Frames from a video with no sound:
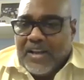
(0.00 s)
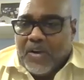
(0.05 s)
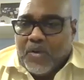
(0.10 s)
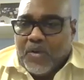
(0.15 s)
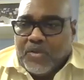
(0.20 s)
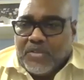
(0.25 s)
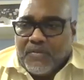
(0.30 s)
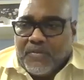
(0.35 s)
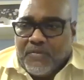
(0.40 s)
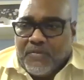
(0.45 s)

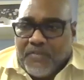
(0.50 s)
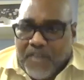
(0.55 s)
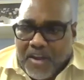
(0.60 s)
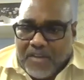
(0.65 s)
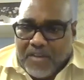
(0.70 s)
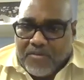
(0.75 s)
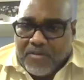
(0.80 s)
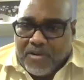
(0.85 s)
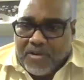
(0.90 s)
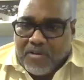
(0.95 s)
who's a
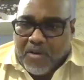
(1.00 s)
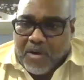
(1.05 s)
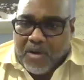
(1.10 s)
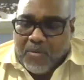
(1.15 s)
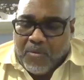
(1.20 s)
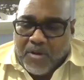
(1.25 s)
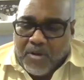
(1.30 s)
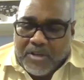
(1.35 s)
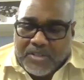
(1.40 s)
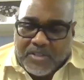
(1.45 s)
veteran who I
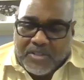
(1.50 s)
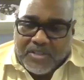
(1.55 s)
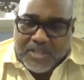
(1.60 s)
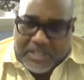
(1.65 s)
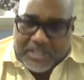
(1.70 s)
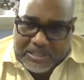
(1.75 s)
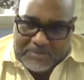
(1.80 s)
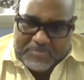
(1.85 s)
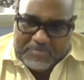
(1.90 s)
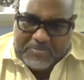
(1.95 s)
want to
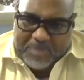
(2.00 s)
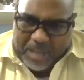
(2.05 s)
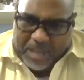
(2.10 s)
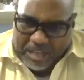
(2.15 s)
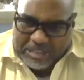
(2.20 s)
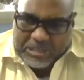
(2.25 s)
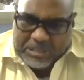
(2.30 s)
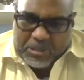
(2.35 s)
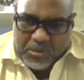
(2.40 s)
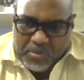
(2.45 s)
see a
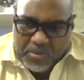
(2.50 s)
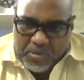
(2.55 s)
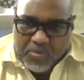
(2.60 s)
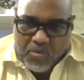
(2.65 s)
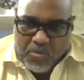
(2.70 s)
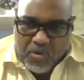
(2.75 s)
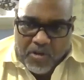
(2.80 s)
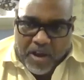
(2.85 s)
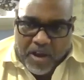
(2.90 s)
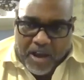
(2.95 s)
little bit
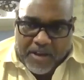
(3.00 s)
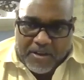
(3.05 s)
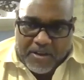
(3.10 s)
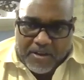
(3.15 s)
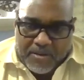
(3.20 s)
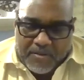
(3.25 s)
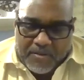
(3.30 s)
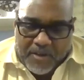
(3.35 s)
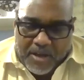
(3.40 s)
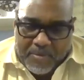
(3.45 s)
more out of.